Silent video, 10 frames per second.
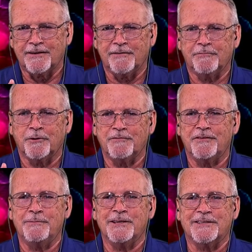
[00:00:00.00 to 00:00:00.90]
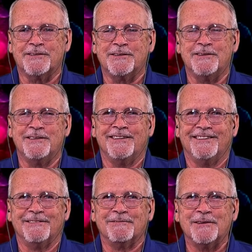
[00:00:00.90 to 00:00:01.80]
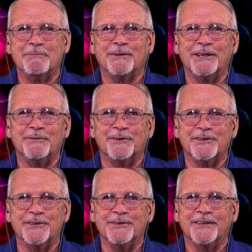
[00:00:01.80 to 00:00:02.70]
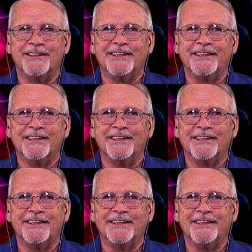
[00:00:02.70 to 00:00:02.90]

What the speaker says: of what vMix replay will do.